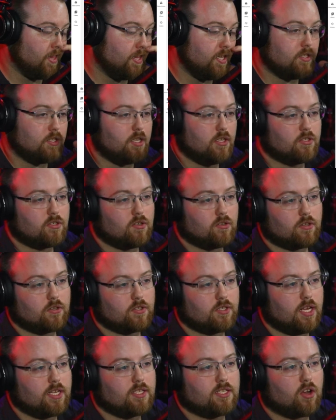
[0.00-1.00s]
and
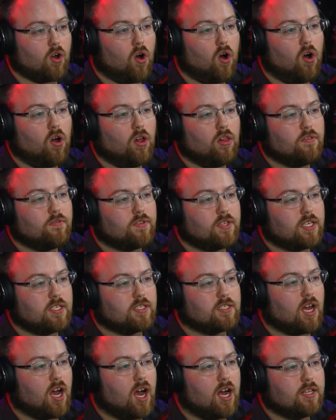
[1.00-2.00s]
it's like all of
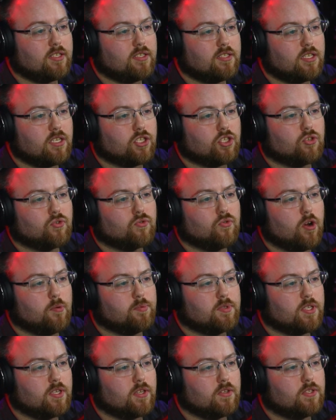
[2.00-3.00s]
these constant
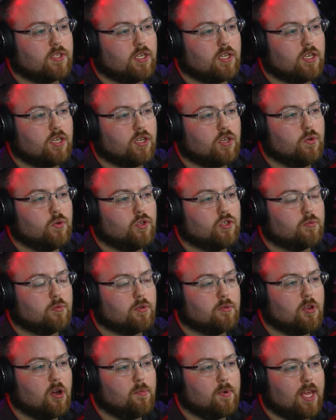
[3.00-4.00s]
tropes that you see used
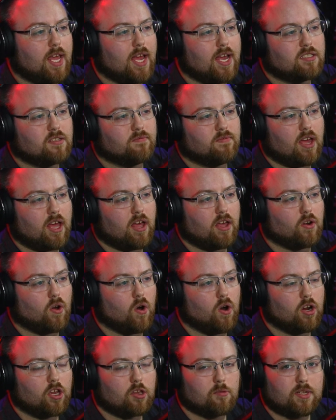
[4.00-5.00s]
when nobody has a valid
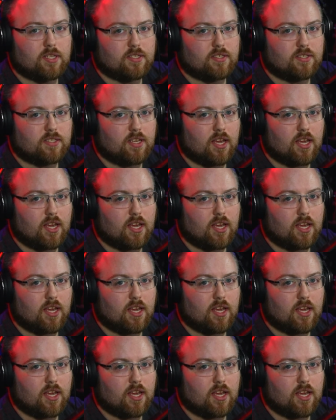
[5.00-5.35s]
argument to